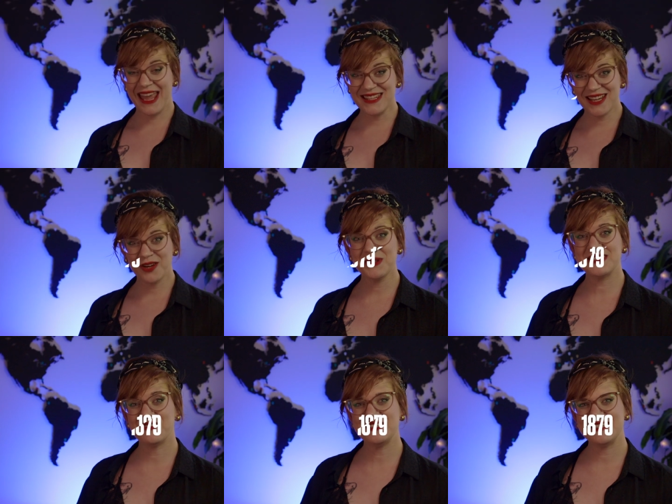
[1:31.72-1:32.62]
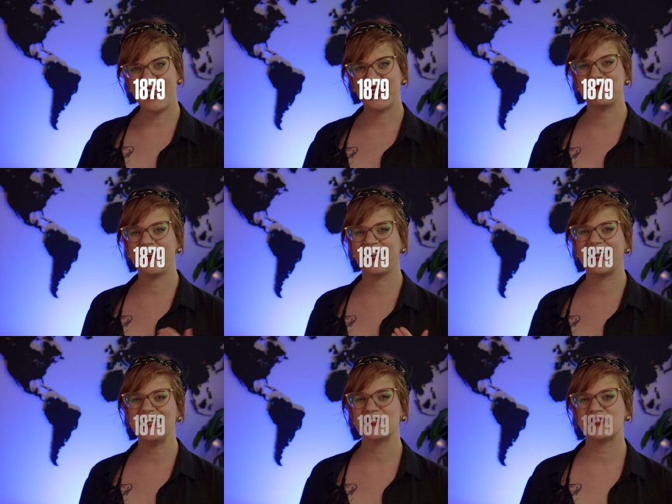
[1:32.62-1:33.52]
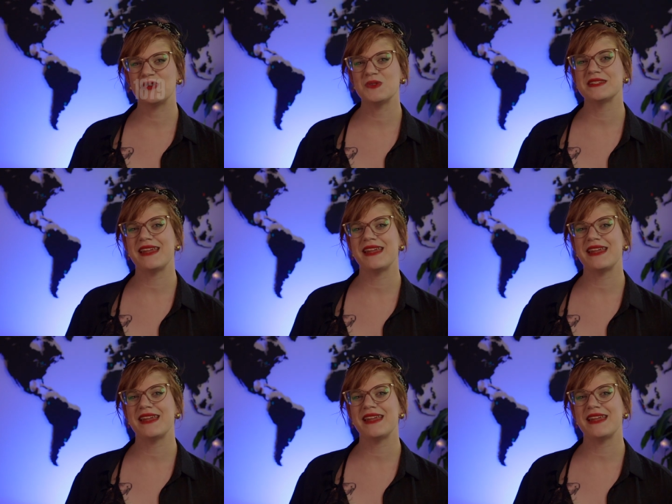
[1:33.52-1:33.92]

1879, Margarete sews an